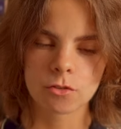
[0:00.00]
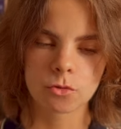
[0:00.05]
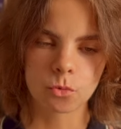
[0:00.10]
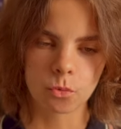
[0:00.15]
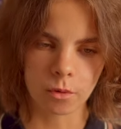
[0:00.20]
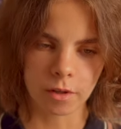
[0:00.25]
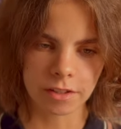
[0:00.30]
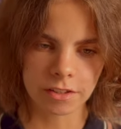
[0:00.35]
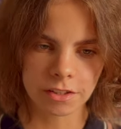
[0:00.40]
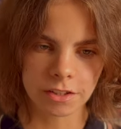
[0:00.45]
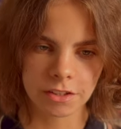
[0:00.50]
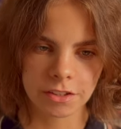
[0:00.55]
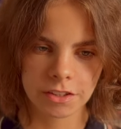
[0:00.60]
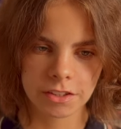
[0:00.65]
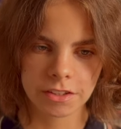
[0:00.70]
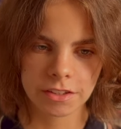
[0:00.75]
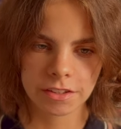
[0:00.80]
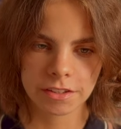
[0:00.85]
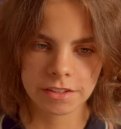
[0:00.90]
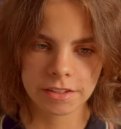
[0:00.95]
of
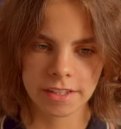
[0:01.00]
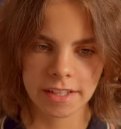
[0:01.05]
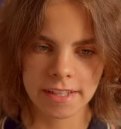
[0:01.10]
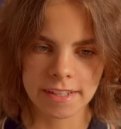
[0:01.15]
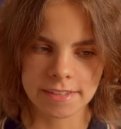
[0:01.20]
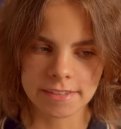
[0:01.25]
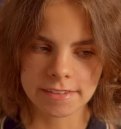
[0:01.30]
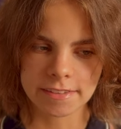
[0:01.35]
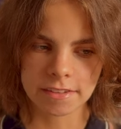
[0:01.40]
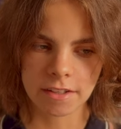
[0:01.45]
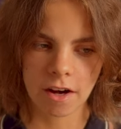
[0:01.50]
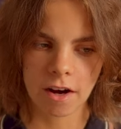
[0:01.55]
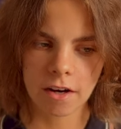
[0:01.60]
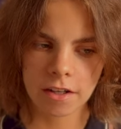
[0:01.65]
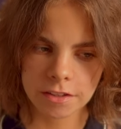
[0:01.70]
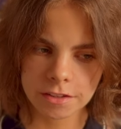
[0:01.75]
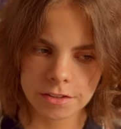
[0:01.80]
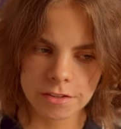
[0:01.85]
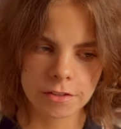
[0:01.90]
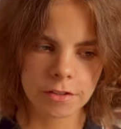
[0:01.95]
wonder is
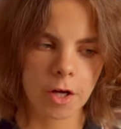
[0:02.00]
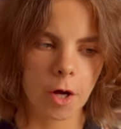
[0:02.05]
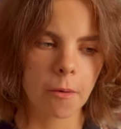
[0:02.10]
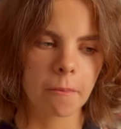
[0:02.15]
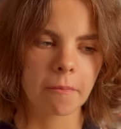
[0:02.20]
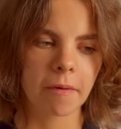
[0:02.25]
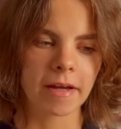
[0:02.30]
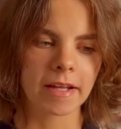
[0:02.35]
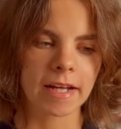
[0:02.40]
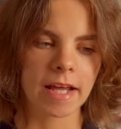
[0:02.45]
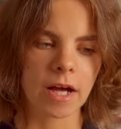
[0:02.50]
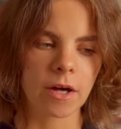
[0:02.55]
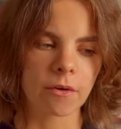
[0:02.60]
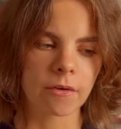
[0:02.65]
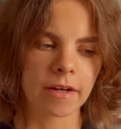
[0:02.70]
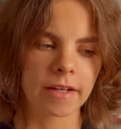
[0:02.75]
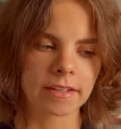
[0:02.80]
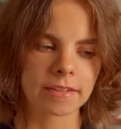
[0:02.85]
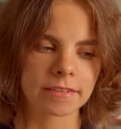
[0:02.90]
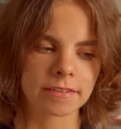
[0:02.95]
hard to come by
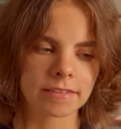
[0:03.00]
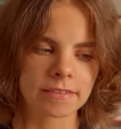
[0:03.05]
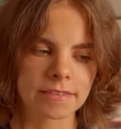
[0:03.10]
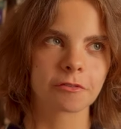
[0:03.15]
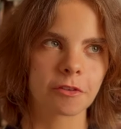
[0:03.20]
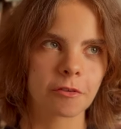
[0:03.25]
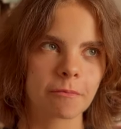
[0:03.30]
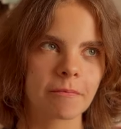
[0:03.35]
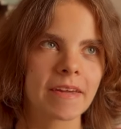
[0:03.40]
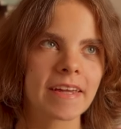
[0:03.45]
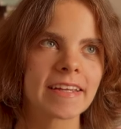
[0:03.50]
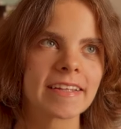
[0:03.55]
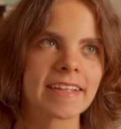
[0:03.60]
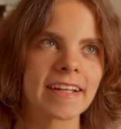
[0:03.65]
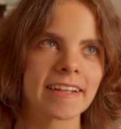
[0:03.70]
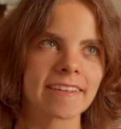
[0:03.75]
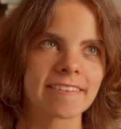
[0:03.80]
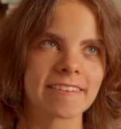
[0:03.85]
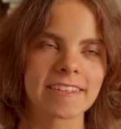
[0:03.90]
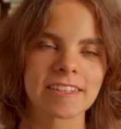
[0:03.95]
now, and for me
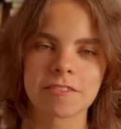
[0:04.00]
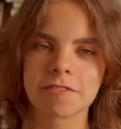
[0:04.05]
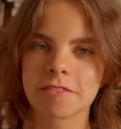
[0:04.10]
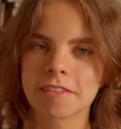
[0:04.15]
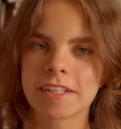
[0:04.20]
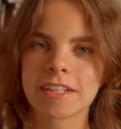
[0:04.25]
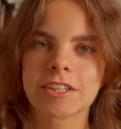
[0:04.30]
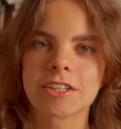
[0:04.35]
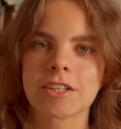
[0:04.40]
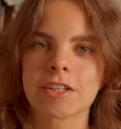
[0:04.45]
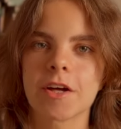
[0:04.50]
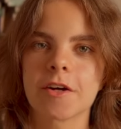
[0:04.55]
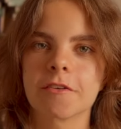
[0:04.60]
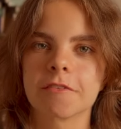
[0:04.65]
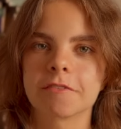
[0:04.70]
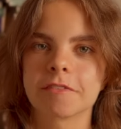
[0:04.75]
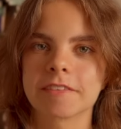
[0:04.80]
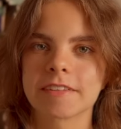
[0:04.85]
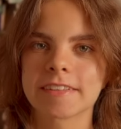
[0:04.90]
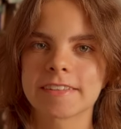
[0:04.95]
that's the definition
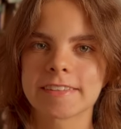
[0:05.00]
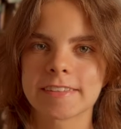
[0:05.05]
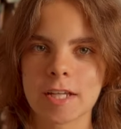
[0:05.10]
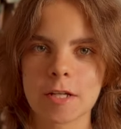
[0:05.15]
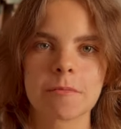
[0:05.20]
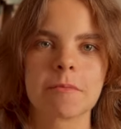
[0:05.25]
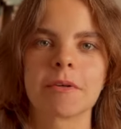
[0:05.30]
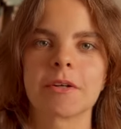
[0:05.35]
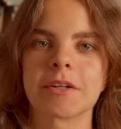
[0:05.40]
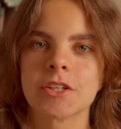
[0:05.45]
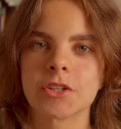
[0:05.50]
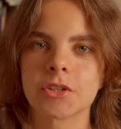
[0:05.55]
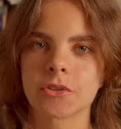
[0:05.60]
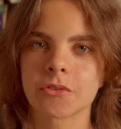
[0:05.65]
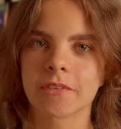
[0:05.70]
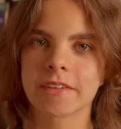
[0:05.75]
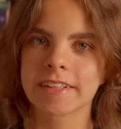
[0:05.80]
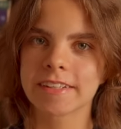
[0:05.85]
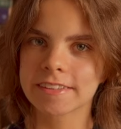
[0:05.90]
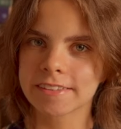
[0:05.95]
of summer. You
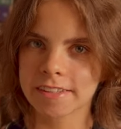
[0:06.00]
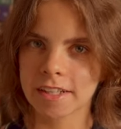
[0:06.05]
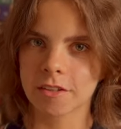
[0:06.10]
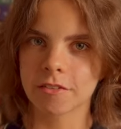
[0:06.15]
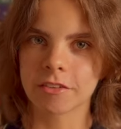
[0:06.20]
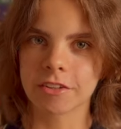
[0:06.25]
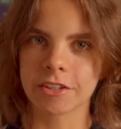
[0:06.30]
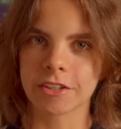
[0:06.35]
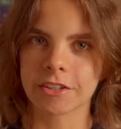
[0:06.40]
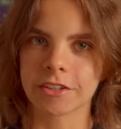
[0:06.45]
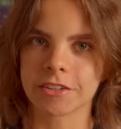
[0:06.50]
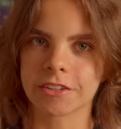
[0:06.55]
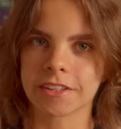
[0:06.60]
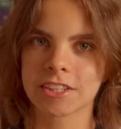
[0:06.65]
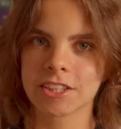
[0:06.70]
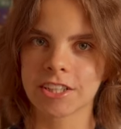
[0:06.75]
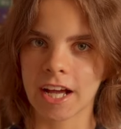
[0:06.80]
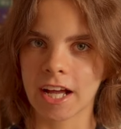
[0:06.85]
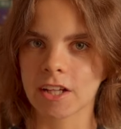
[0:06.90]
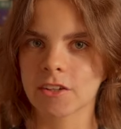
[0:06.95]
rediscover your
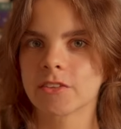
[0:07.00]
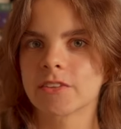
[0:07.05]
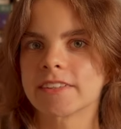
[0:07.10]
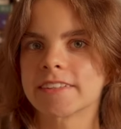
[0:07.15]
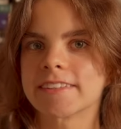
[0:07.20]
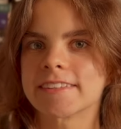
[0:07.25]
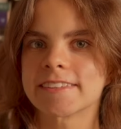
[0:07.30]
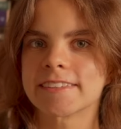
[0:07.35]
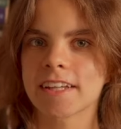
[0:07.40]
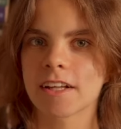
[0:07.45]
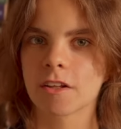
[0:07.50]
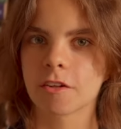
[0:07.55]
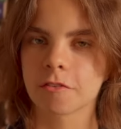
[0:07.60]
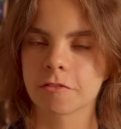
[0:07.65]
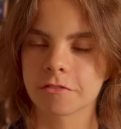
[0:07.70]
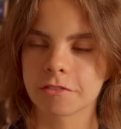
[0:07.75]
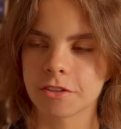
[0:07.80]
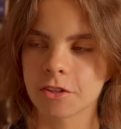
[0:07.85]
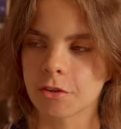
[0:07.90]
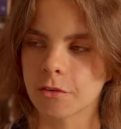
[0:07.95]
childhood
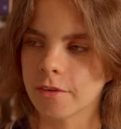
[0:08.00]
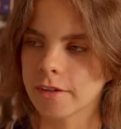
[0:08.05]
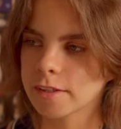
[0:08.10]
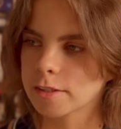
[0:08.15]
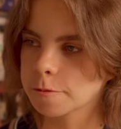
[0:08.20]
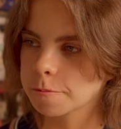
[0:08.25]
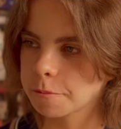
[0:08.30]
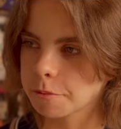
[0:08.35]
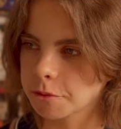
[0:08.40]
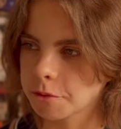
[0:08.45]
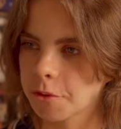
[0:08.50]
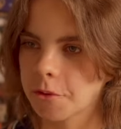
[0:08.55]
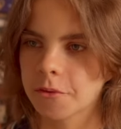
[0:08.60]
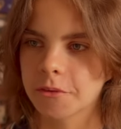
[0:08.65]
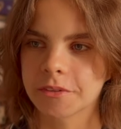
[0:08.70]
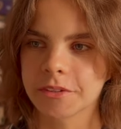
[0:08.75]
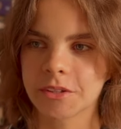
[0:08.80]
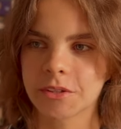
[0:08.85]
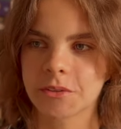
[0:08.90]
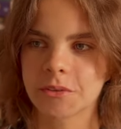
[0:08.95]
self, you
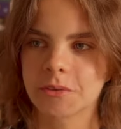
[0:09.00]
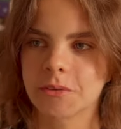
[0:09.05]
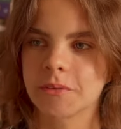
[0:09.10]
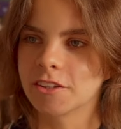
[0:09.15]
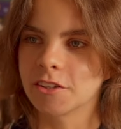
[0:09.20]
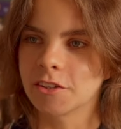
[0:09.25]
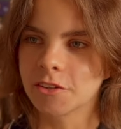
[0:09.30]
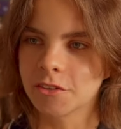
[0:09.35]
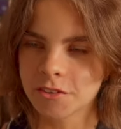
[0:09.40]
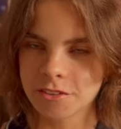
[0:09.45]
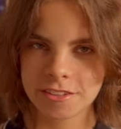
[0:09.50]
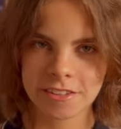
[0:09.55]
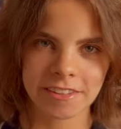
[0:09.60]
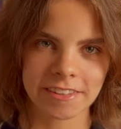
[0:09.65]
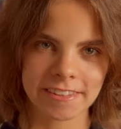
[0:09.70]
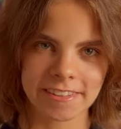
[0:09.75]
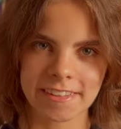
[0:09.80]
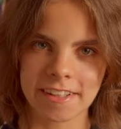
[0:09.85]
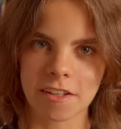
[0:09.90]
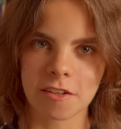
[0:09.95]
explore, you lose
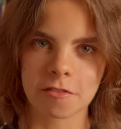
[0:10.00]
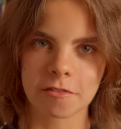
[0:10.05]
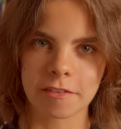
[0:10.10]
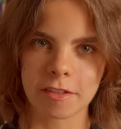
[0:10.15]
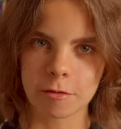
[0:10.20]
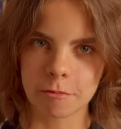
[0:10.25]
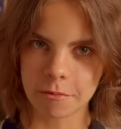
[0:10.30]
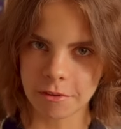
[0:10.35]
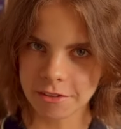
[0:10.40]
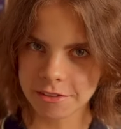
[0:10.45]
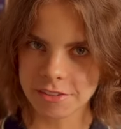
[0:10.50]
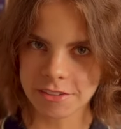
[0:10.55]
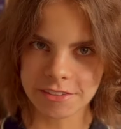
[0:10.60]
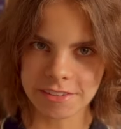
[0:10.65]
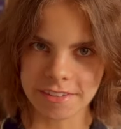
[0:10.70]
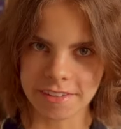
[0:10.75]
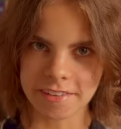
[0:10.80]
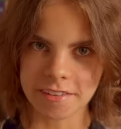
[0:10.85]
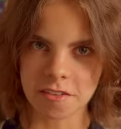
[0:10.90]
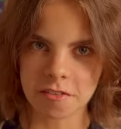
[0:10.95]
yourself and immerse
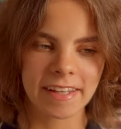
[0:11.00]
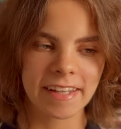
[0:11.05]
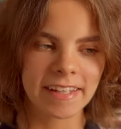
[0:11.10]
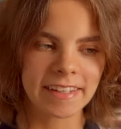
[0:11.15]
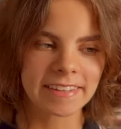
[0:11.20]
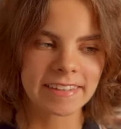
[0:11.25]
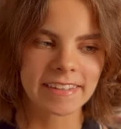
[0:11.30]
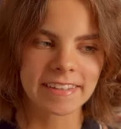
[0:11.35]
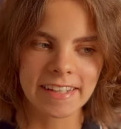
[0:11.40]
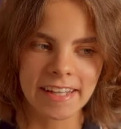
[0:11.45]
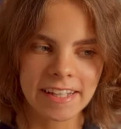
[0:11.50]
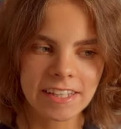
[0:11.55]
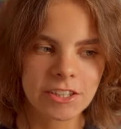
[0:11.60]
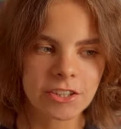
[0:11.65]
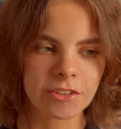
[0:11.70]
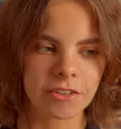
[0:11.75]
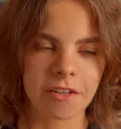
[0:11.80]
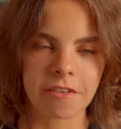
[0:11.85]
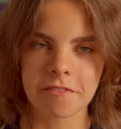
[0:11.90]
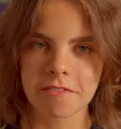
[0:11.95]
yourself in the
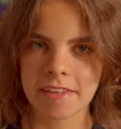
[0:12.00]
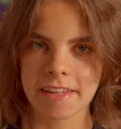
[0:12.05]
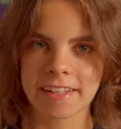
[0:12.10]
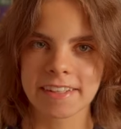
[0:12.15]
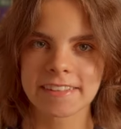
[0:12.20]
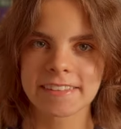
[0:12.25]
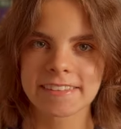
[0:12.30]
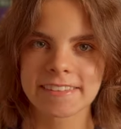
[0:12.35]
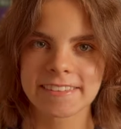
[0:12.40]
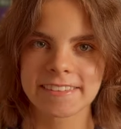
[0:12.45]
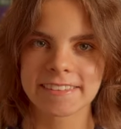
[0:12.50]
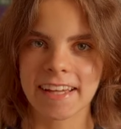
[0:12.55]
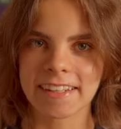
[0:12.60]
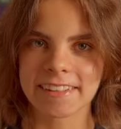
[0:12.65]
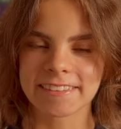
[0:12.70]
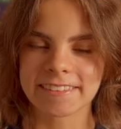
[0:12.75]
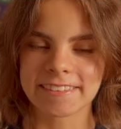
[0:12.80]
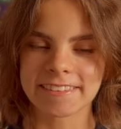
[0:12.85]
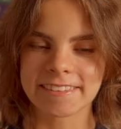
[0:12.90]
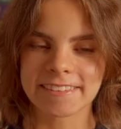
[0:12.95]
nature of things,
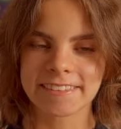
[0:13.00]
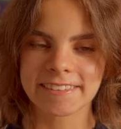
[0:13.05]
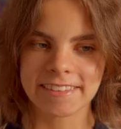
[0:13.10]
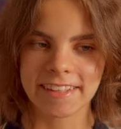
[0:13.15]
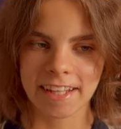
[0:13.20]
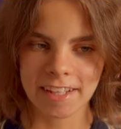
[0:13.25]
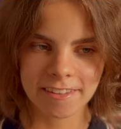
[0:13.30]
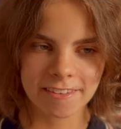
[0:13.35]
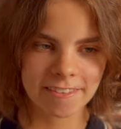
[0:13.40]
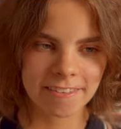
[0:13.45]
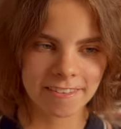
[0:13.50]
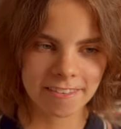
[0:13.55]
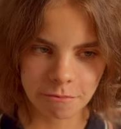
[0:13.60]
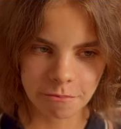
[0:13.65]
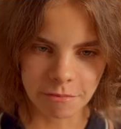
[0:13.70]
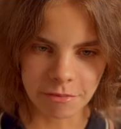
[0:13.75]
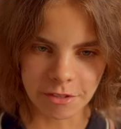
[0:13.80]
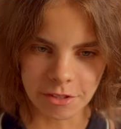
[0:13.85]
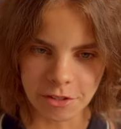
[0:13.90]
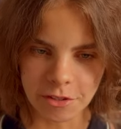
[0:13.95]
and that's
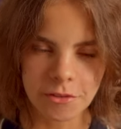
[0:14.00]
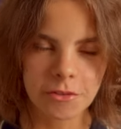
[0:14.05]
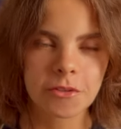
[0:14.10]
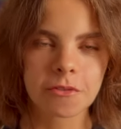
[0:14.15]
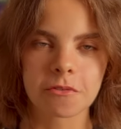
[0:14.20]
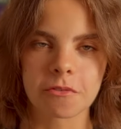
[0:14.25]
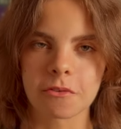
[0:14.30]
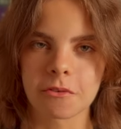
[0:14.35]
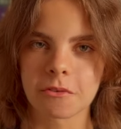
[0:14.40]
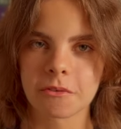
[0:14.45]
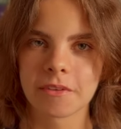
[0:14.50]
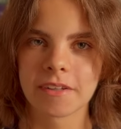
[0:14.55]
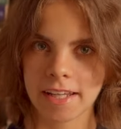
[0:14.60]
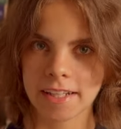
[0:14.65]
beautiful.